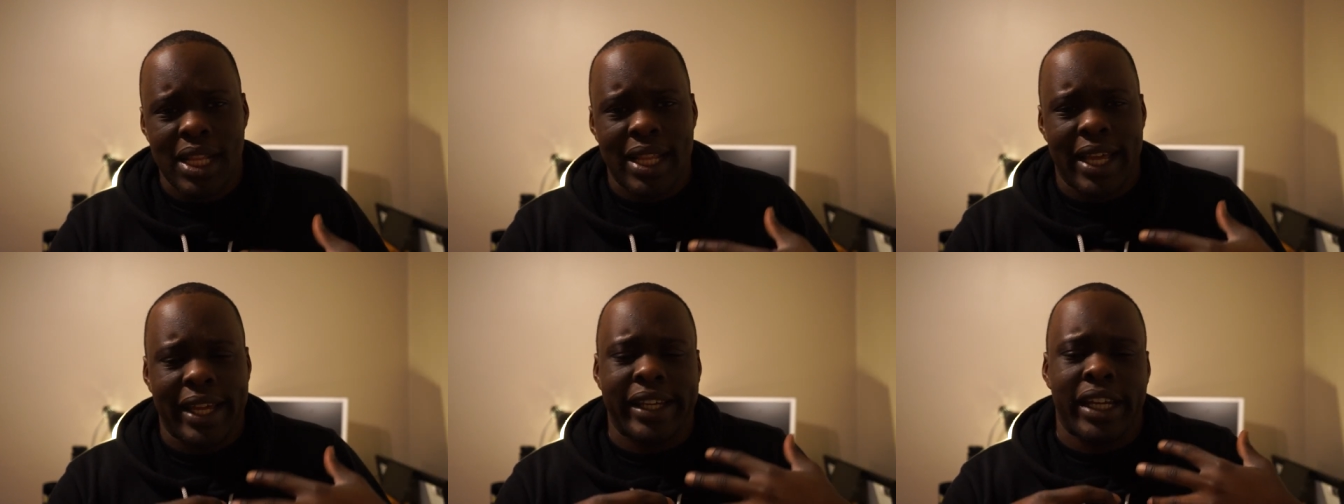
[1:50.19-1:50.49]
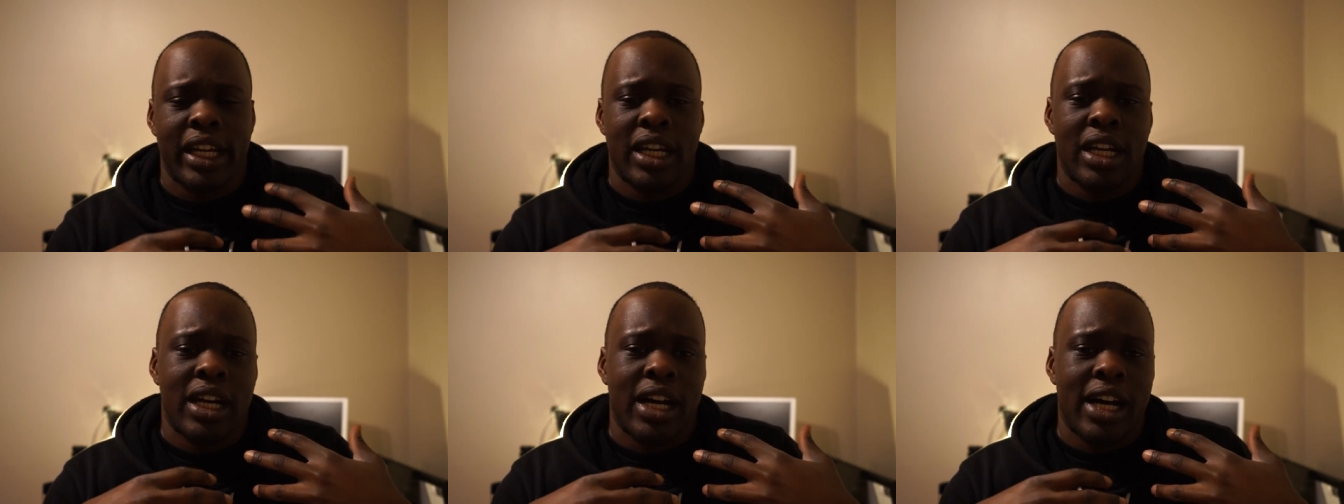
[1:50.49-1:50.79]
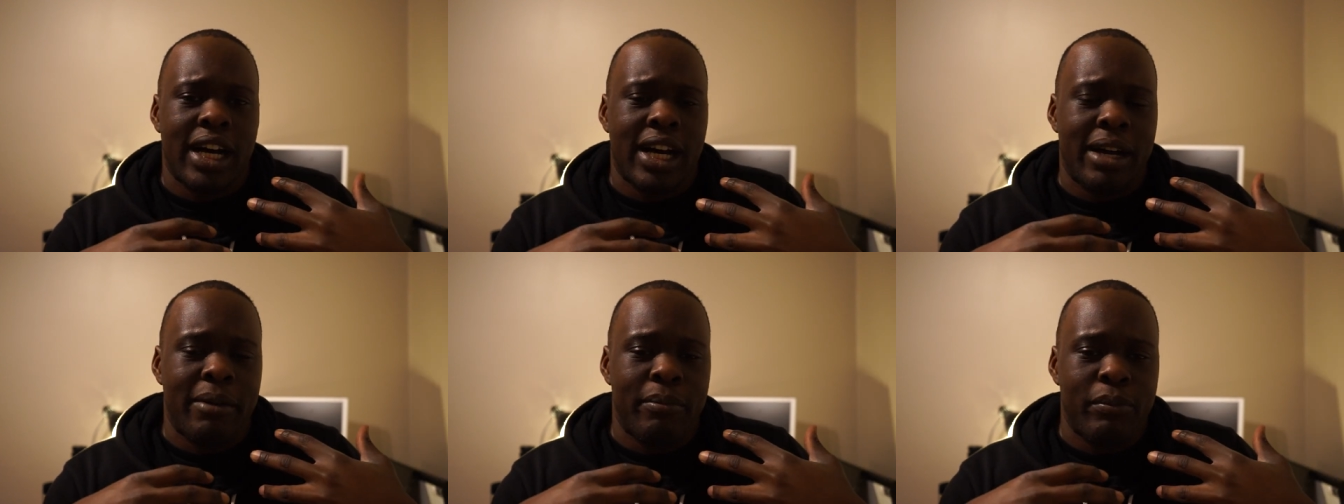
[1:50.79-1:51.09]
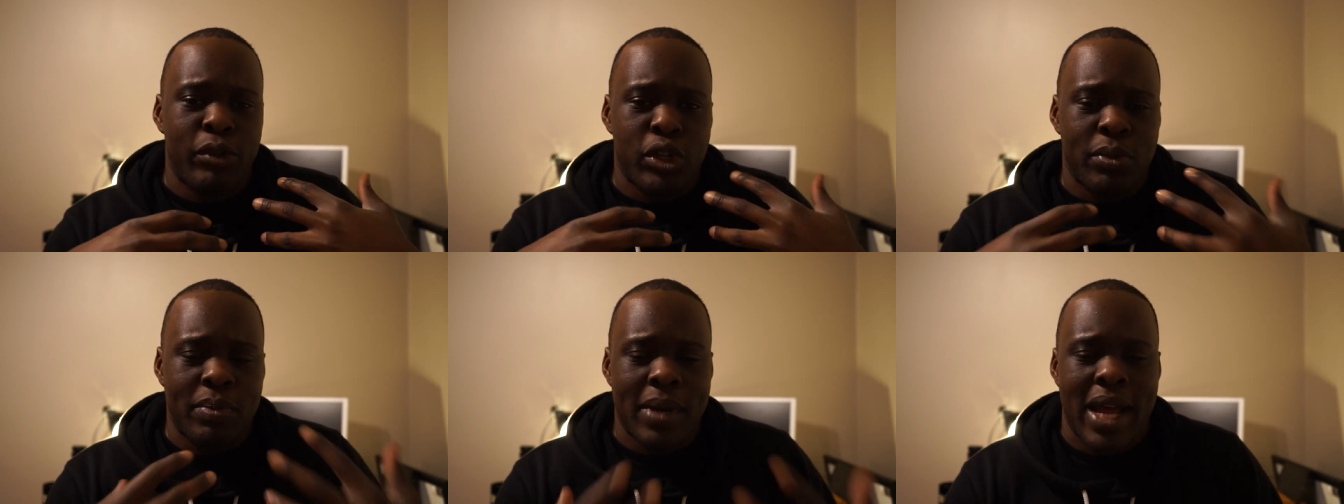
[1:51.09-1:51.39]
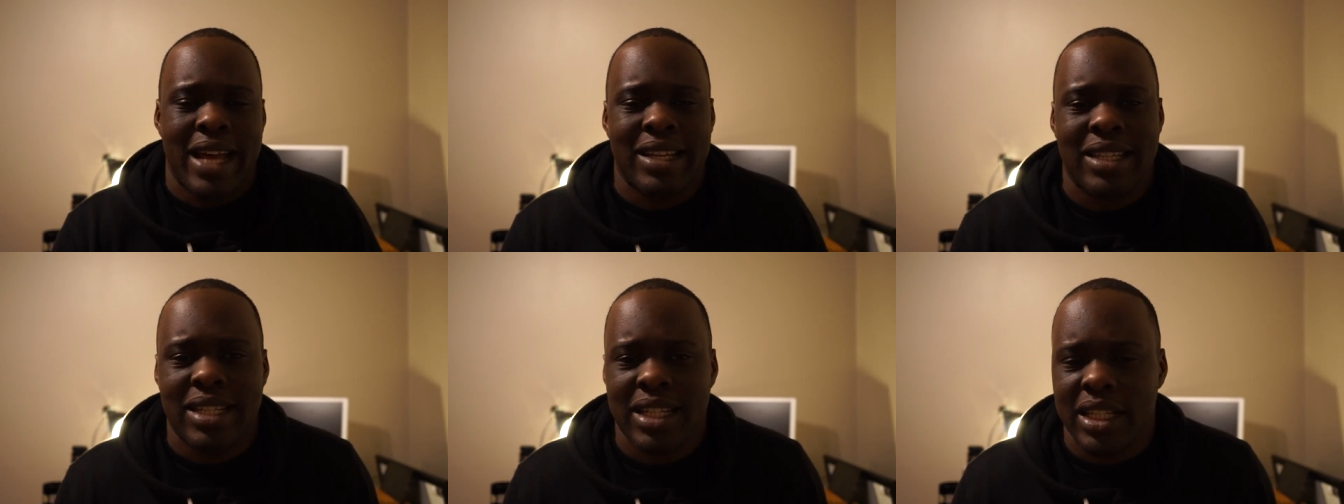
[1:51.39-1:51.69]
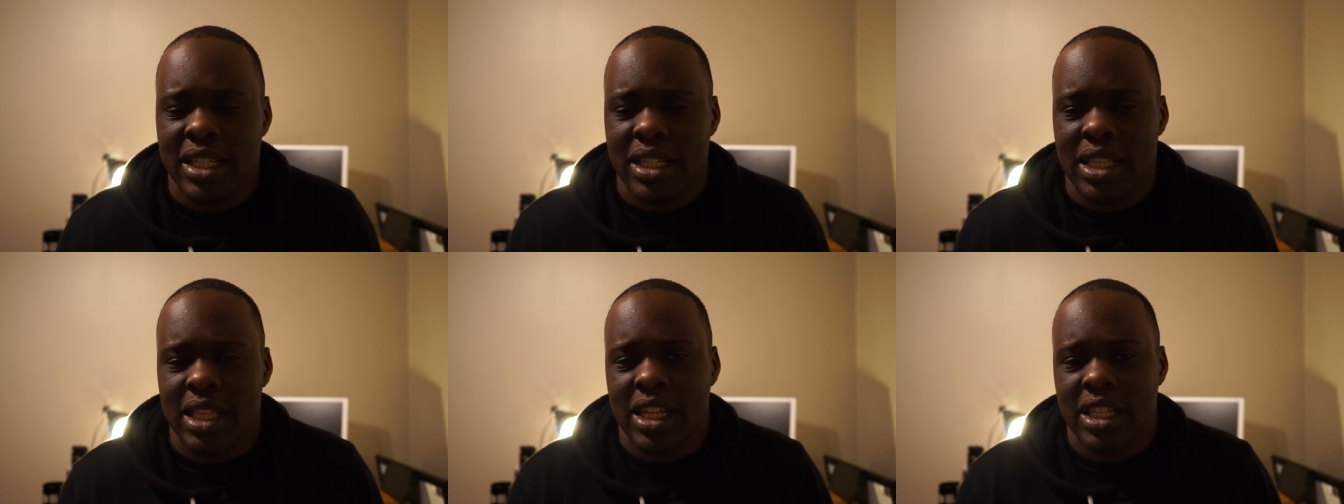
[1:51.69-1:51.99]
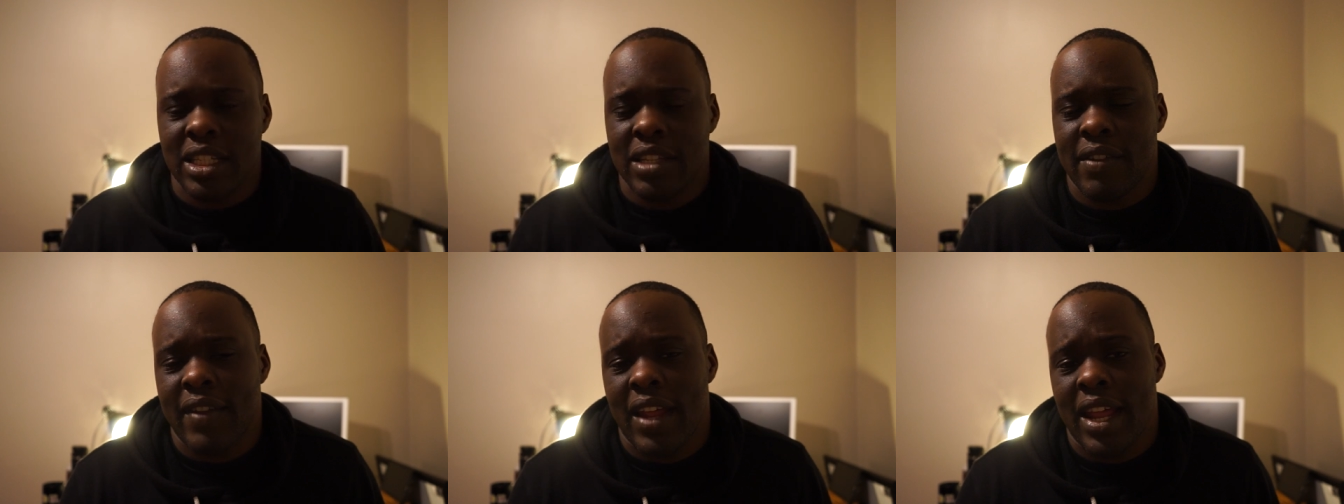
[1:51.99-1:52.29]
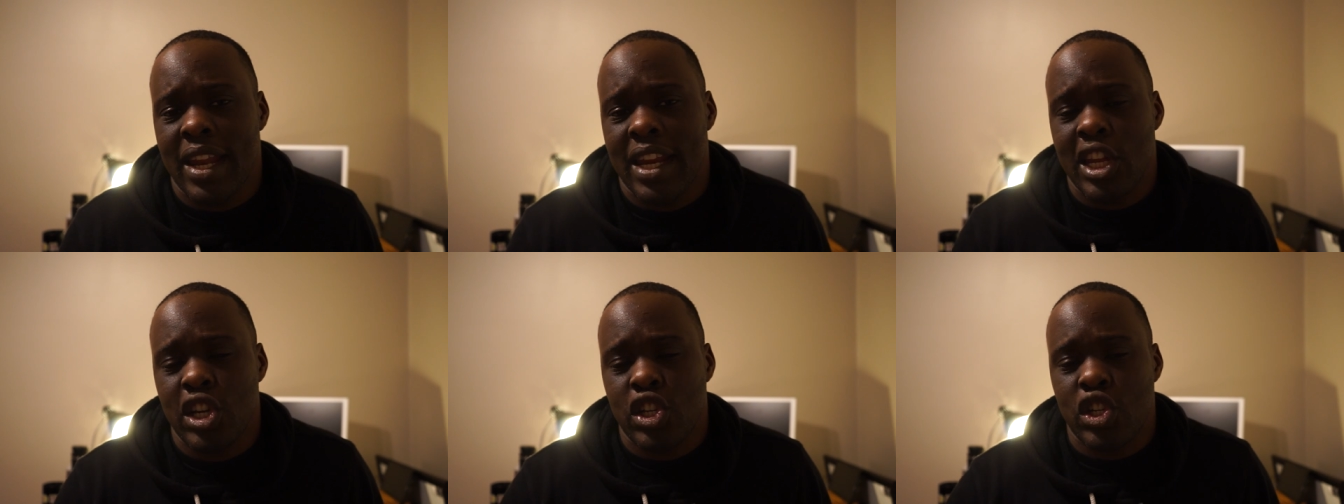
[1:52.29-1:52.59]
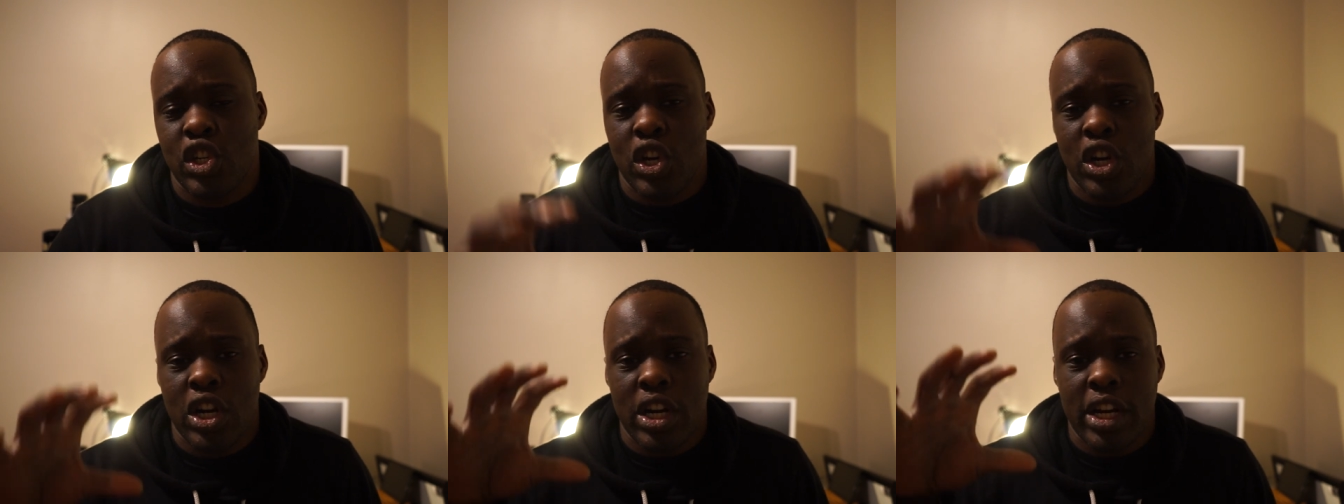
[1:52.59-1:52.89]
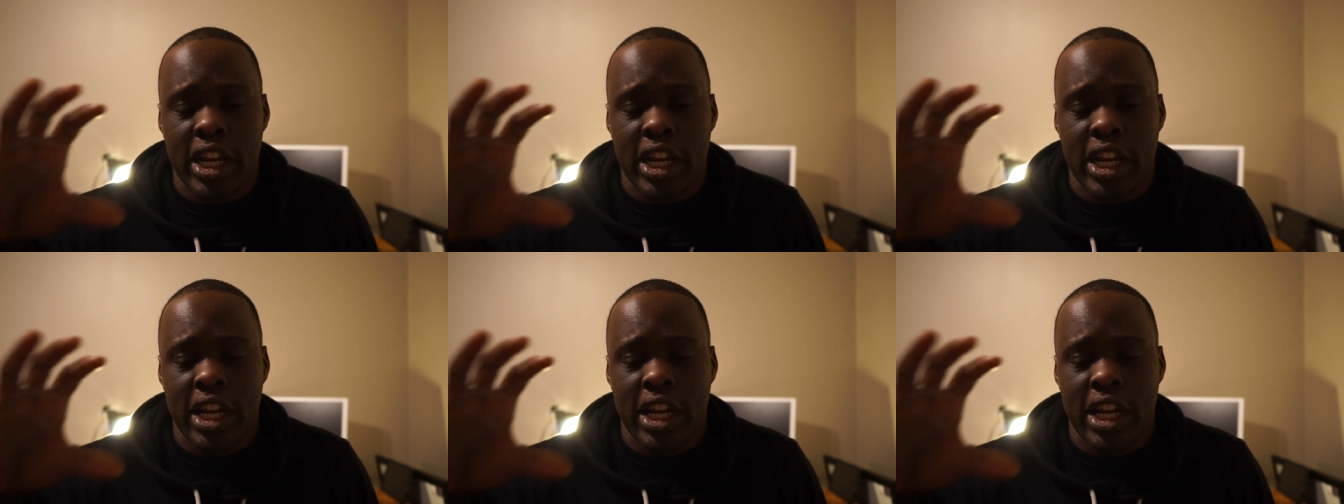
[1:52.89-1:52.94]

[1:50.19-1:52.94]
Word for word: like um, gymnastics and things of that nature.